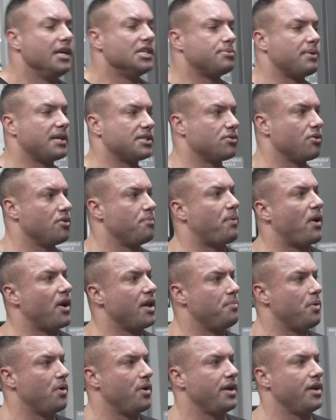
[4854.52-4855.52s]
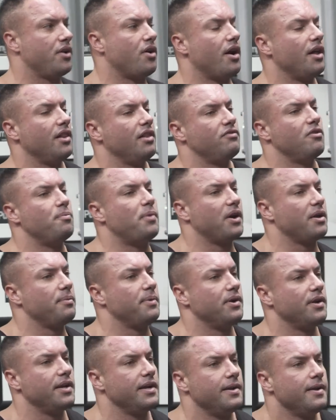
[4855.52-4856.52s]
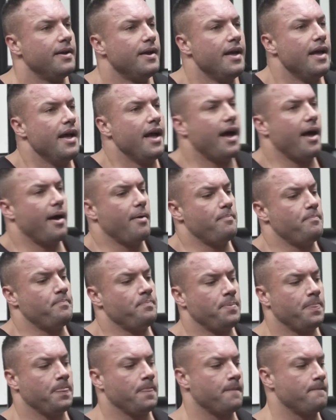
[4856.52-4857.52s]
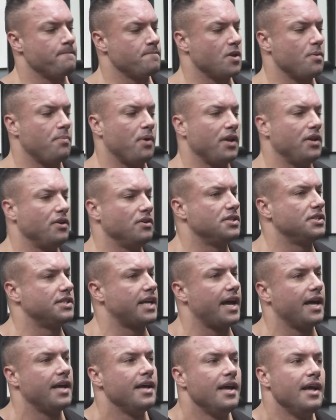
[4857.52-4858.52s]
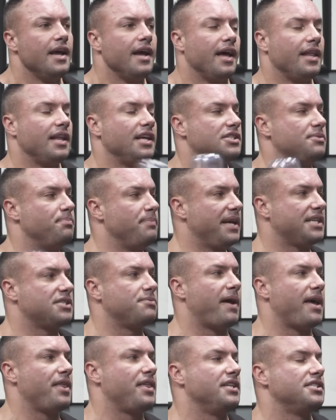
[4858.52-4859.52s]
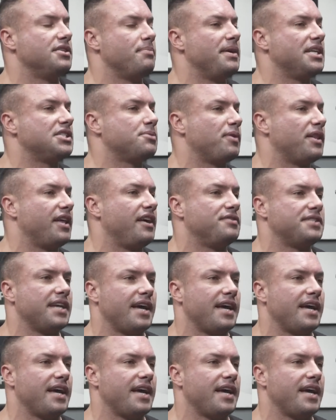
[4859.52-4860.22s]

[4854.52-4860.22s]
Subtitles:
especially with bodybuilding and high level bodybuilding. Your body uses that. And there's mixed methods and mixed beliefs